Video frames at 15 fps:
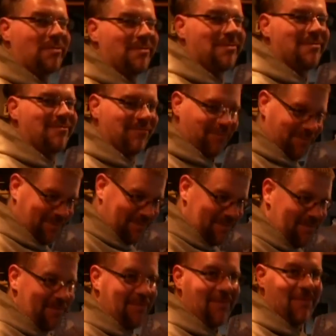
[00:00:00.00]
the state,
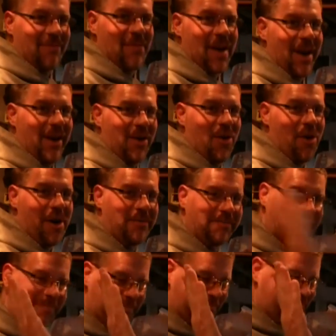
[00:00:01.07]
Rob. Rob, you can wave How
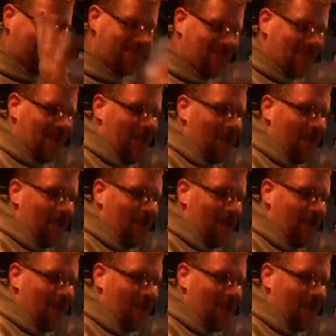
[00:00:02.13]
again. He says